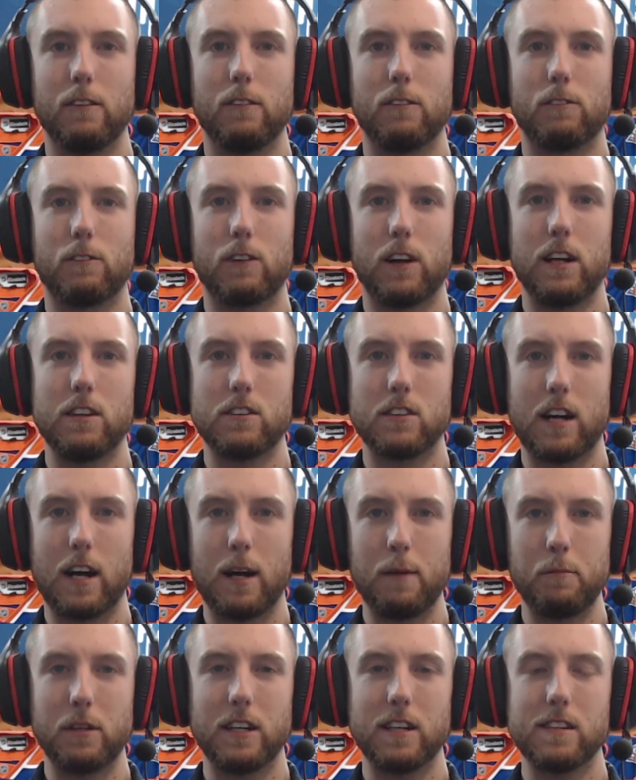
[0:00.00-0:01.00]
Friends,
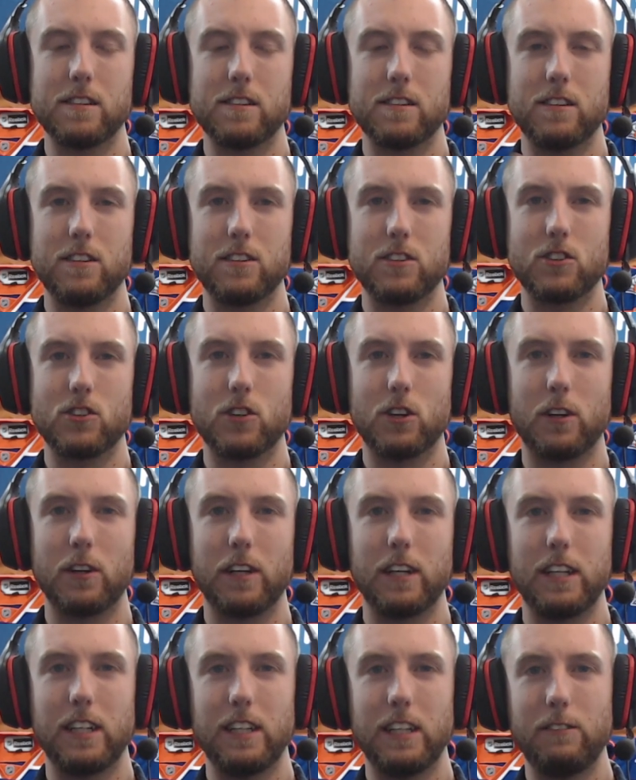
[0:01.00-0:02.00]
I'm Tyson, this is
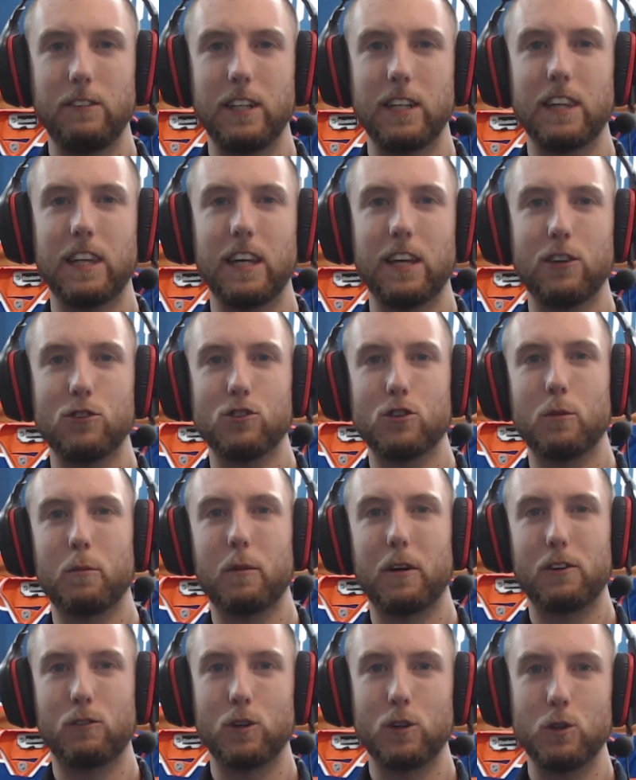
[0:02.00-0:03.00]
Dolynny TV. Thank you so
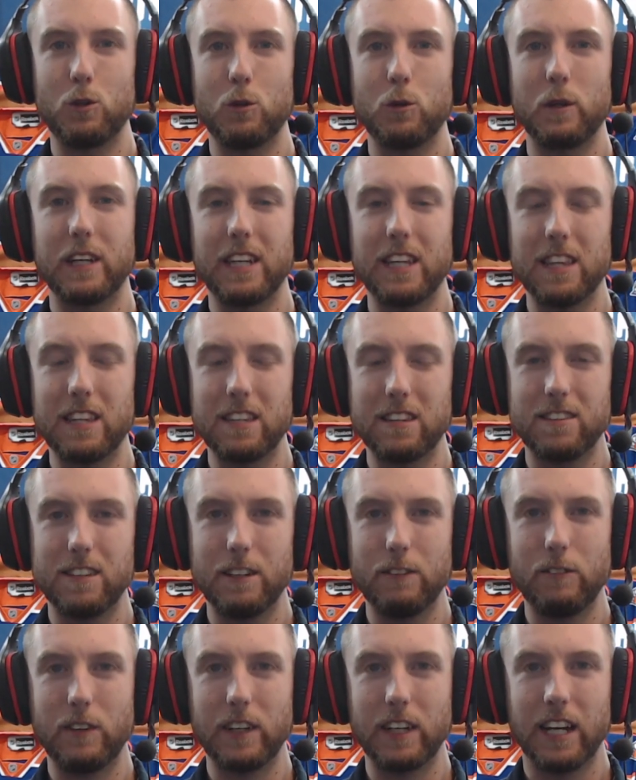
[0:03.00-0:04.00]
much for tuning in this
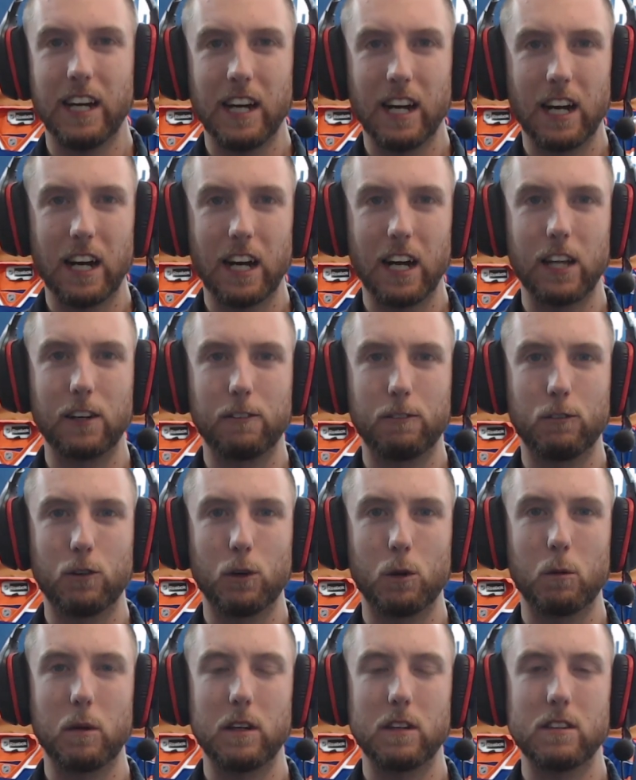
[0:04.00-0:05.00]
evening. I look
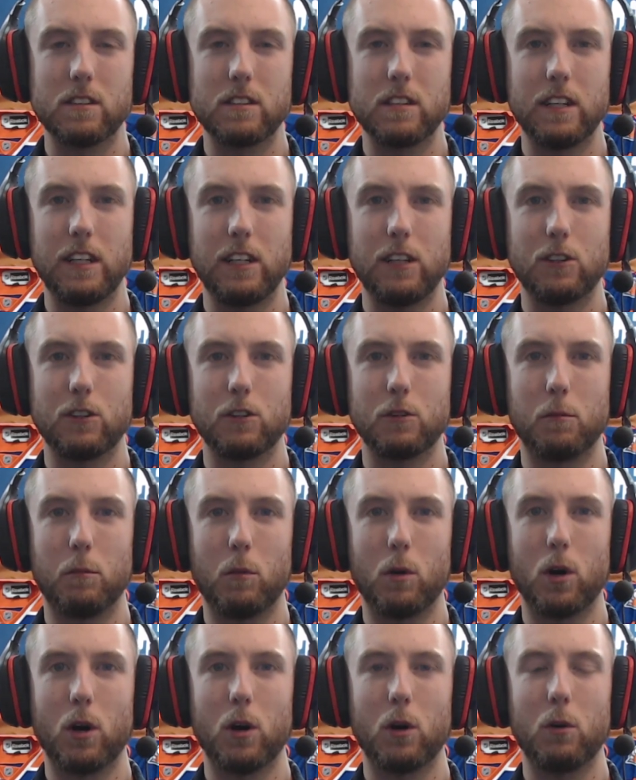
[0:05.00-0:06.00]
forward to seeing you
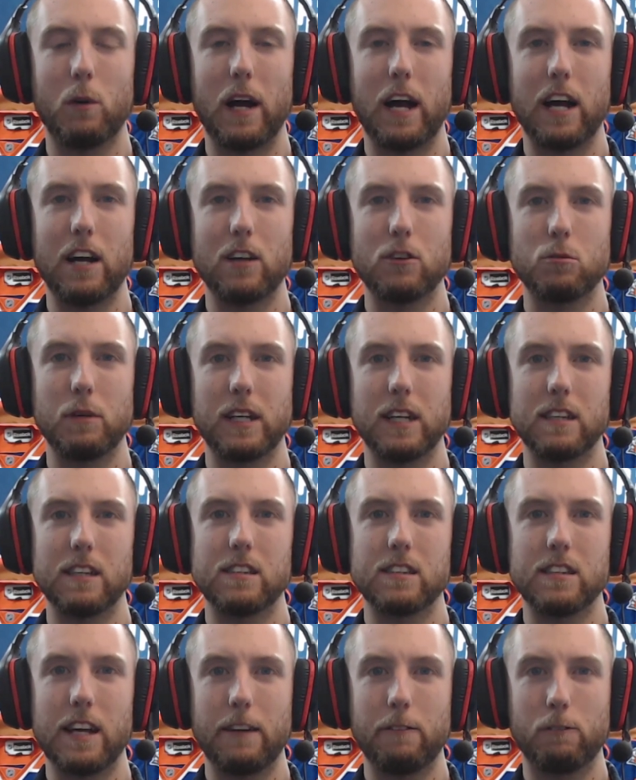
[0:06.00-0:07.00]
tomorrow as we get
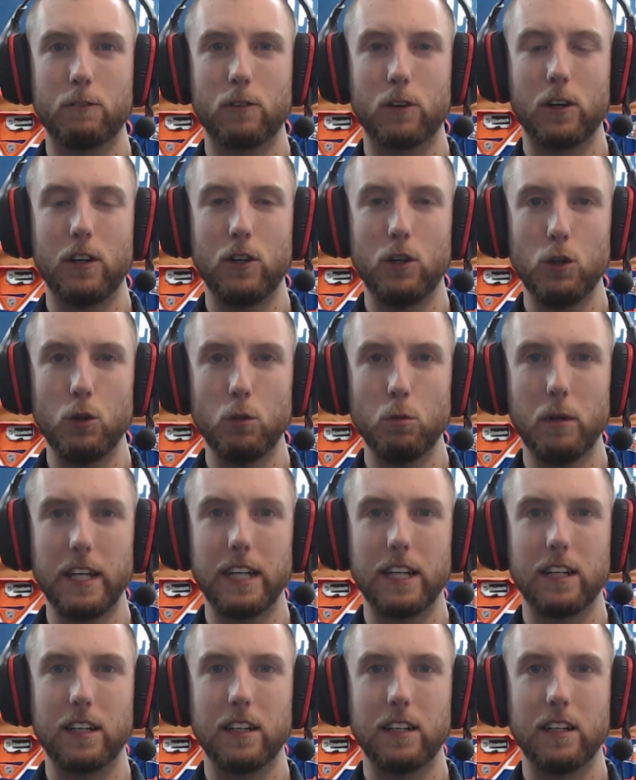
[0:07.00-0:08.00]
set for a new
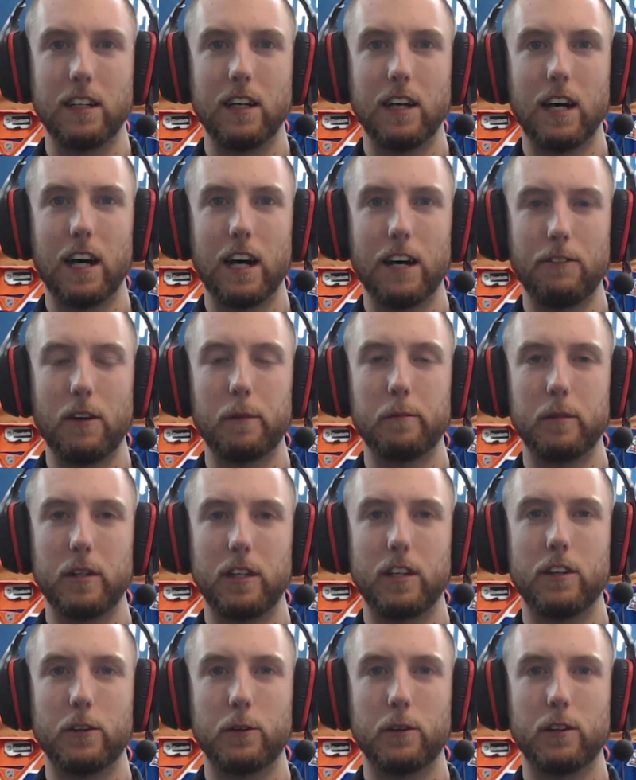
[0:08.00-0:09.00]
week of
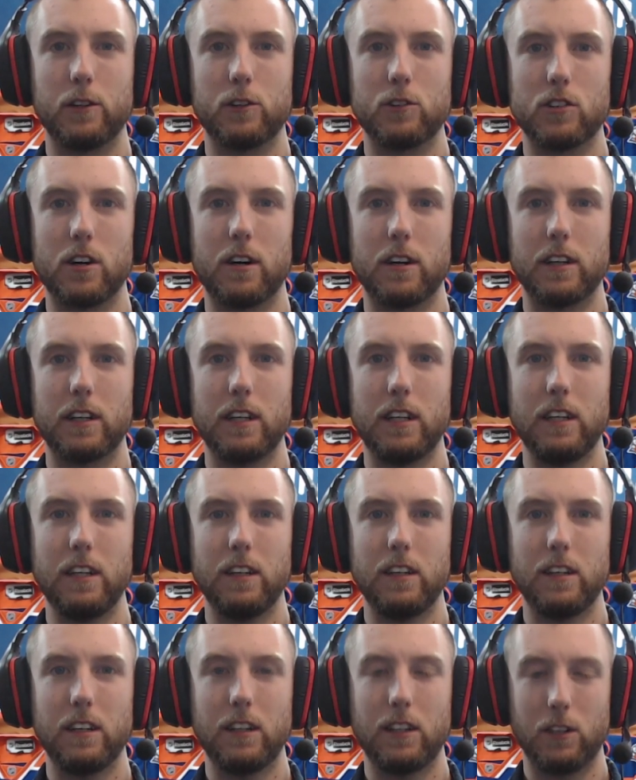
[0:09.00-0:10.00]
Edmonton Oilers hockey
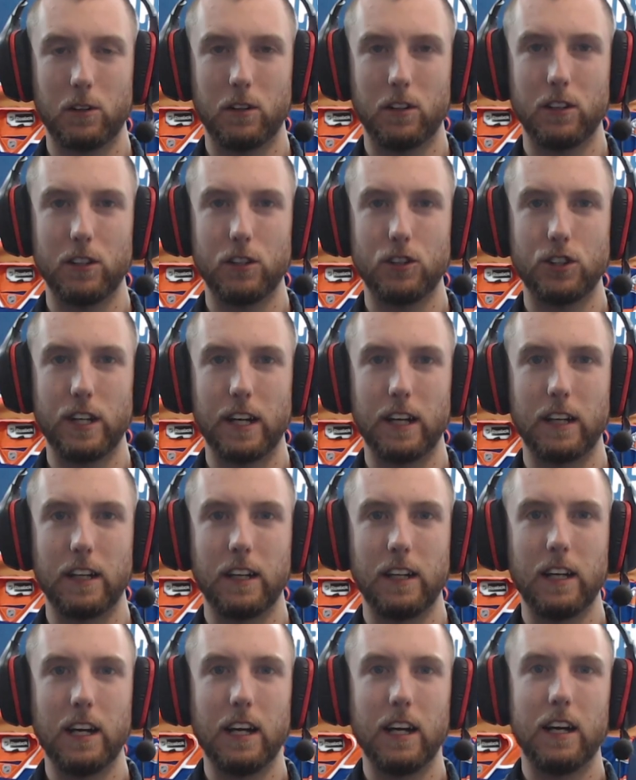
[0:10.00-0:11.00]
here on the channel.
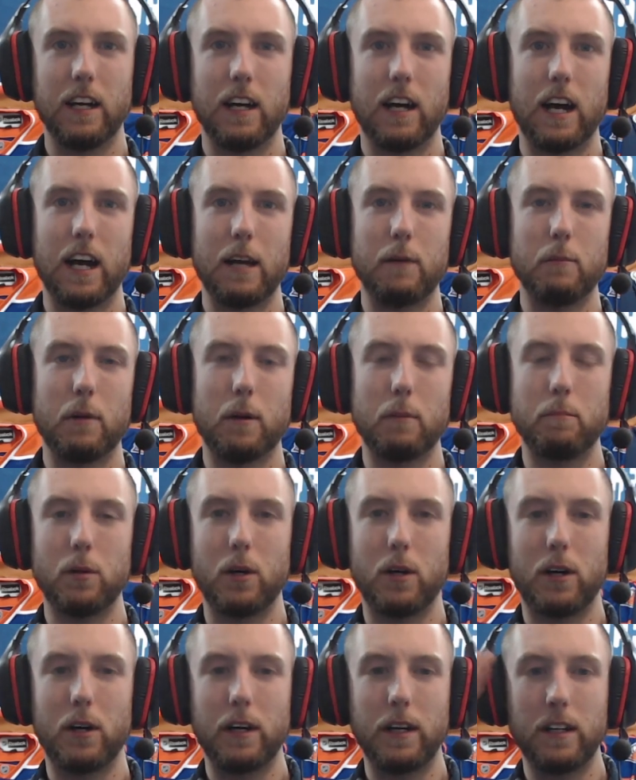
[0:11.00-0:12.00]
I am up
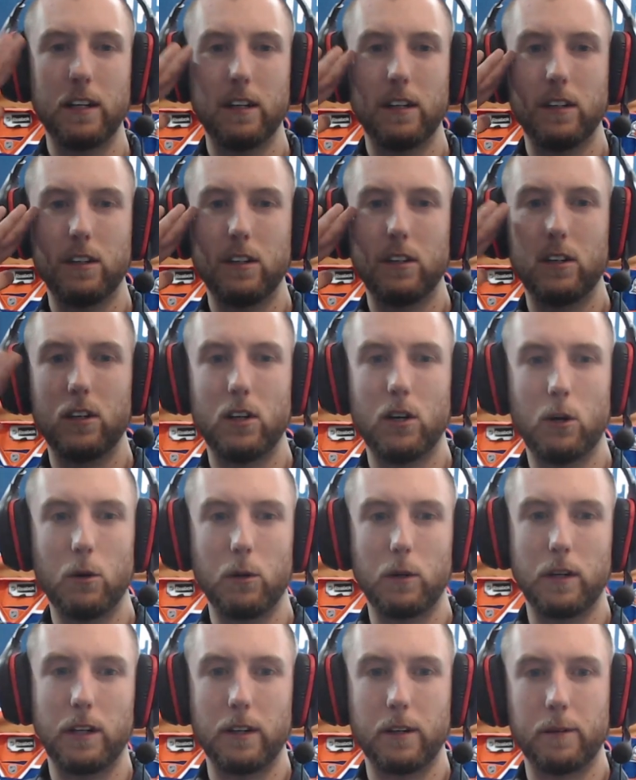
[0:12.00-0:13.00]
on
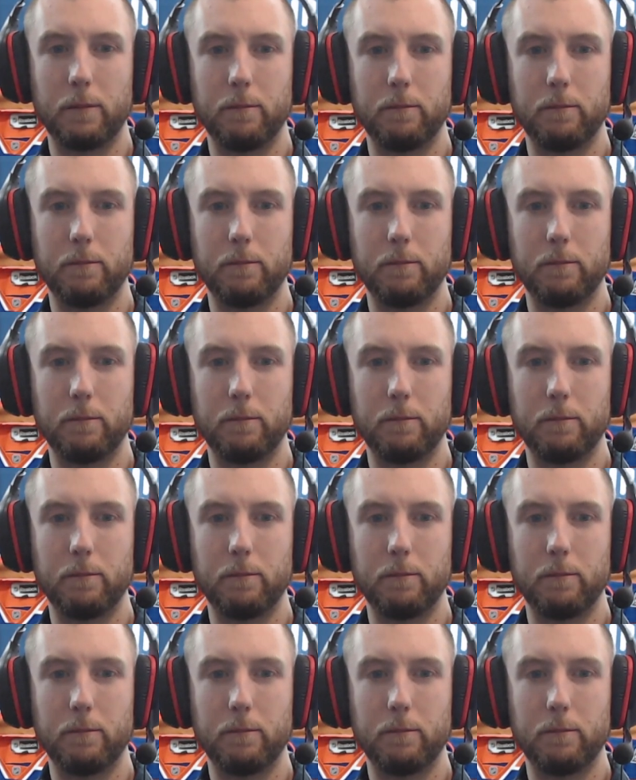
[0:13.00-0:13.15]
Oda here.